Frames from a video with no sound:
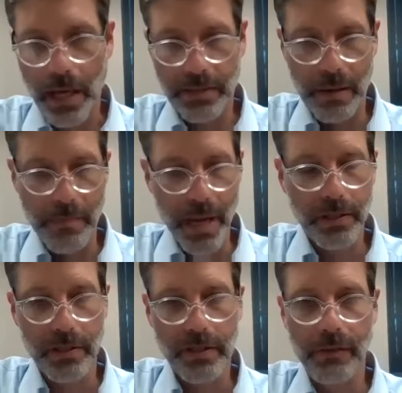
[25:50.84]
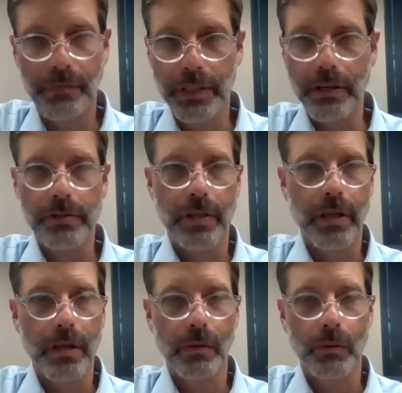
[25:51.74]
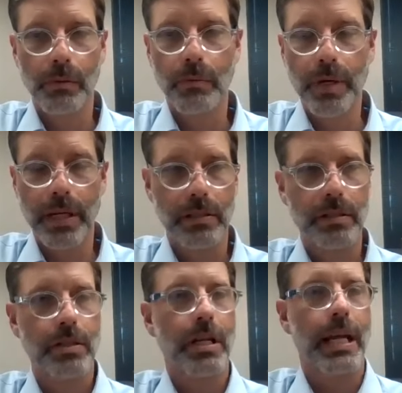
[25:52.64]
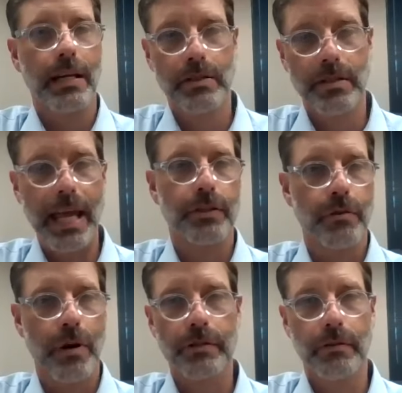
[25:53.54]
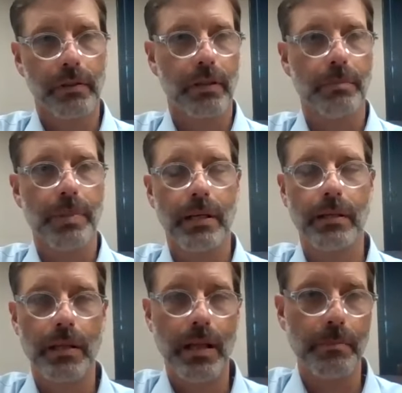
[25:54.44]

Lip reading: As I mentioned, several years ago, we changed that structure a little bit.